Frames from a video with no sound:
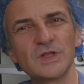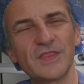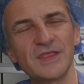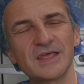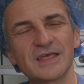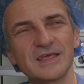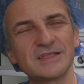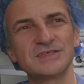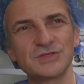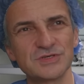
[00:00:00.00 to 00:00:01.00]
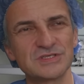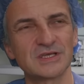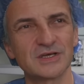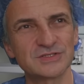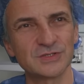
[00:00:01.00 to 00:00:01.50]
I think it's
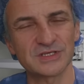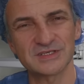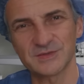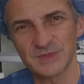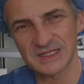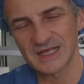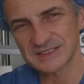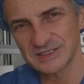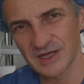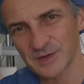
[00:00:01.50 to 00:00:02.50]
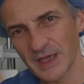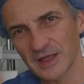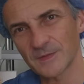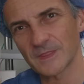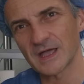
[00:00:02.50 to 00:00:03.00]
interesting. I was talking to somebody last night
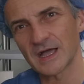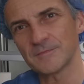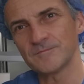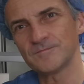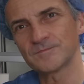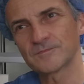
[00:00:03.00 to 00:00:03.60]
about um,